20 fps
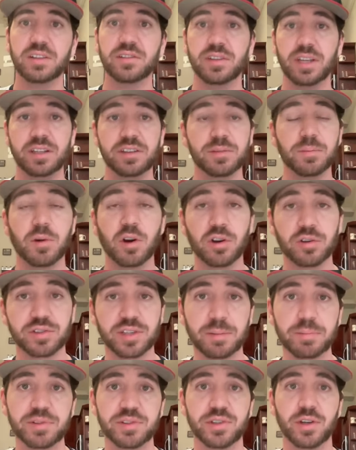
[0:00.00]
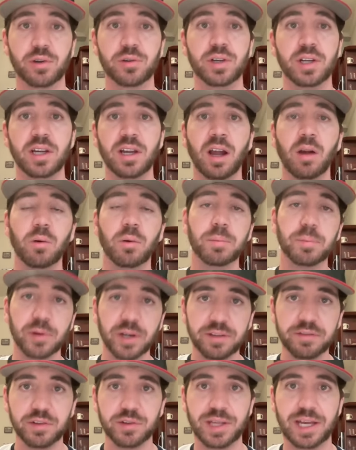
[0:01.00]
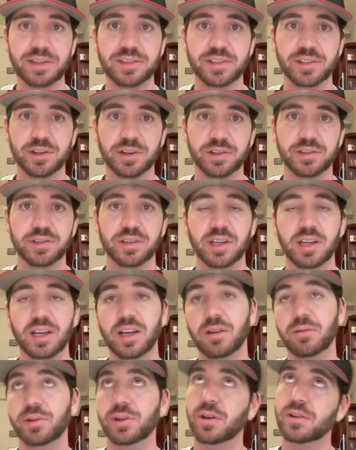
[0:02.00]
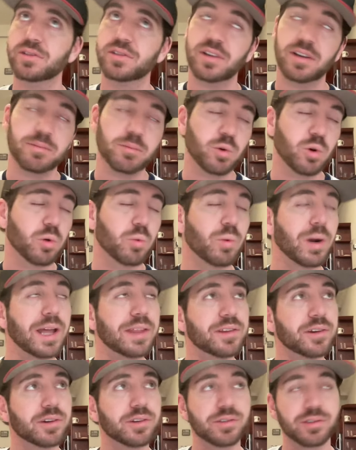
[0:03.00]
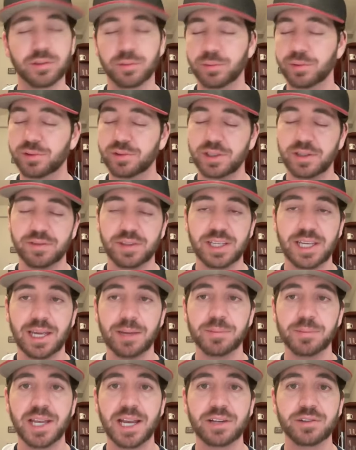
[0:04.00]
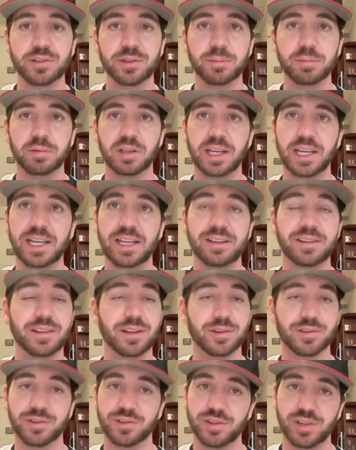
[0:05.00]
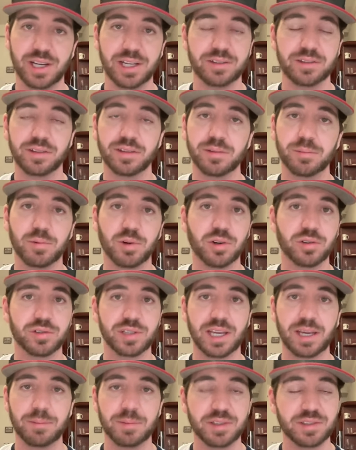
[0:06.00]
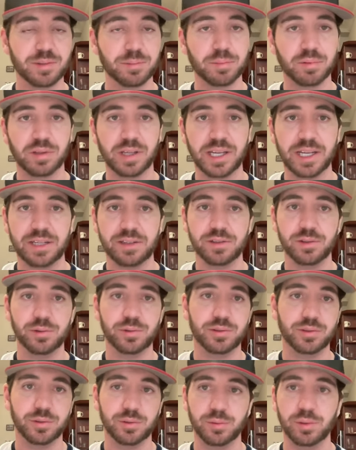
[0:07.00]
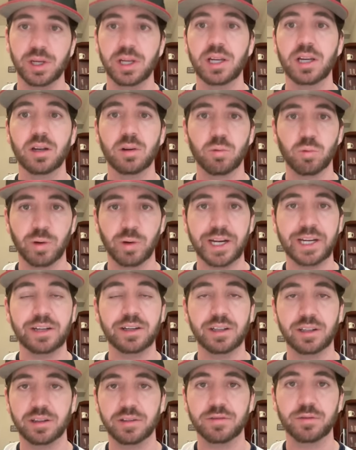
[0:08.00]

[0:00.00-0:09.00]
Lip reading: In tomorrow's episode, we'll preview that series. We also have more weather, so we'll see if the game's actually played. There's a chance that tomorrow's game isn't played due to rain in the